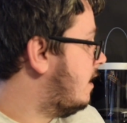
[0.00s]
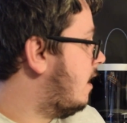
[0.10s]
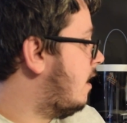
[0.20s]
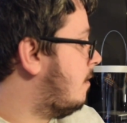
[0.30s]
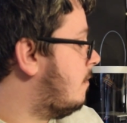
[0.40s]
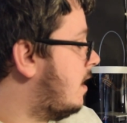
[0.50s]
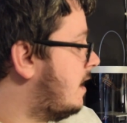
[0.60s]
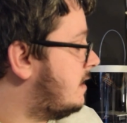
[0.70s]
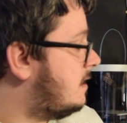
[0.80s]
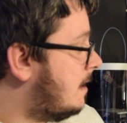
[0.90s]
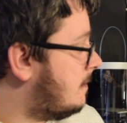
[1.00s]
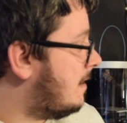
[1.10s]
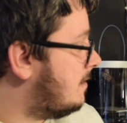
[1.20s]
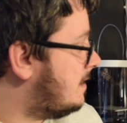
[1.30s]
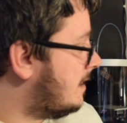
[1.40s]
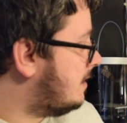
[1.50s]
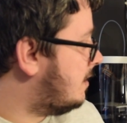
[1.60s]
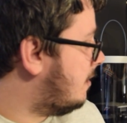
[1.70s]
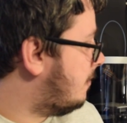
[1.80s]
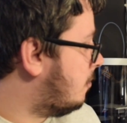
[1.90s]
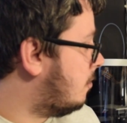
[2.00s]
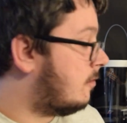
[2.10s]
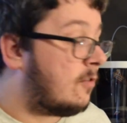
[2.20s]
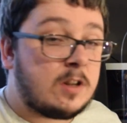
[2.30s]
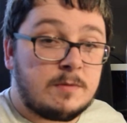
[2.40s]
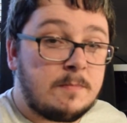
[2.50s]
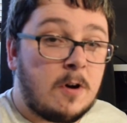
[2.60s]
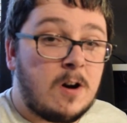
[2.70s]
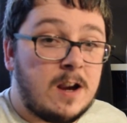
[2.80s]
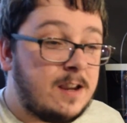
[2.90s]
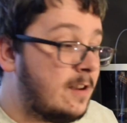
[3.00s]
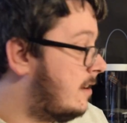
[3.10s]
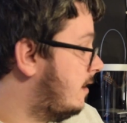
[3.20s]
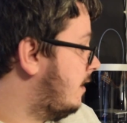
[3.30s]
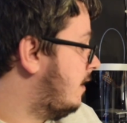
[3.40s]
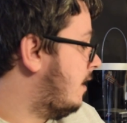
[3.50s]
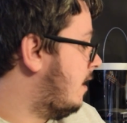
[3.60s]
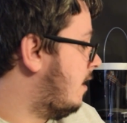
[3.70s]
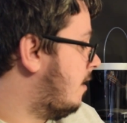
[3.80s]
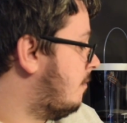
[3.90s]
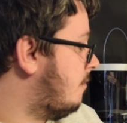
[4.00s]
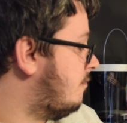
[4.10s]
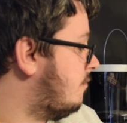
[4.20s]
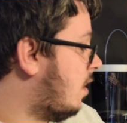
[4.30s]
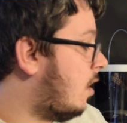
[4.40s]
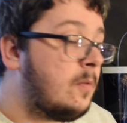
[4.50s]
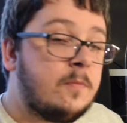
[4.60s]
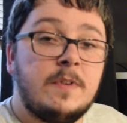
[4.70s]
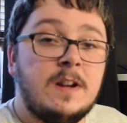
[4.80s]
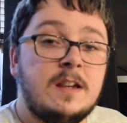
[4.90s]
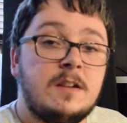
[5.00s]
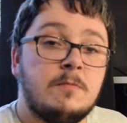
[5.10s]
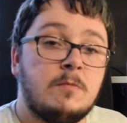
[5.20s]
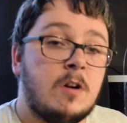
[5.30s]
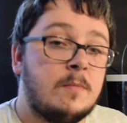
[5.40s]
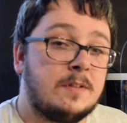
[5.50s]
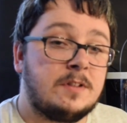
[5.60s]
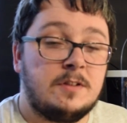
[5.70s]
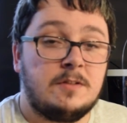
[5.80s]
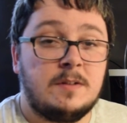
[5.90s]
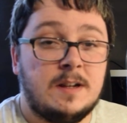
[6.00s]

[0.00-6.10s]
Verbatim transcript: um, a step down sensor for the Raspberry Pi. Um, hopefully what I'll be able to do